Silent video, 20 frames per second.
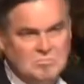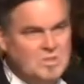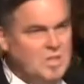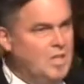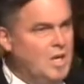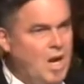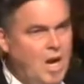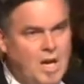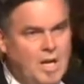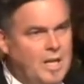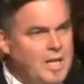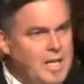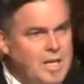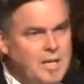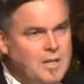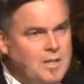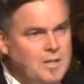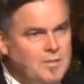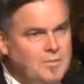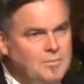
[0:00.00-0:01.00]
can hardly
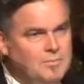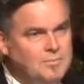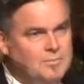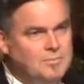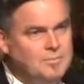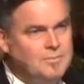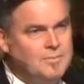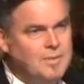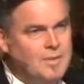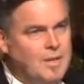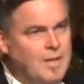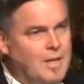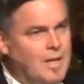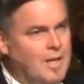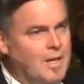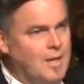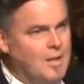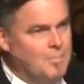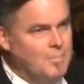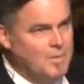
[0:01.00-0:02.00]
hear you.
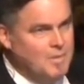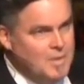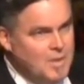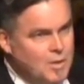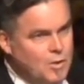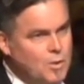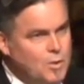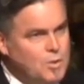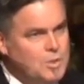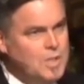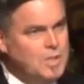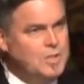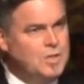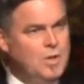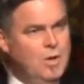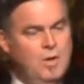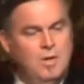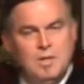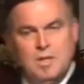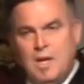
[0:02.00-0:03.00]
But the acoustics
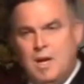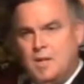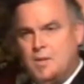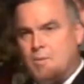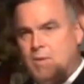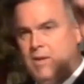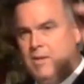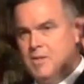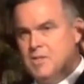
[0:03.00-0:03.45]
going the other way,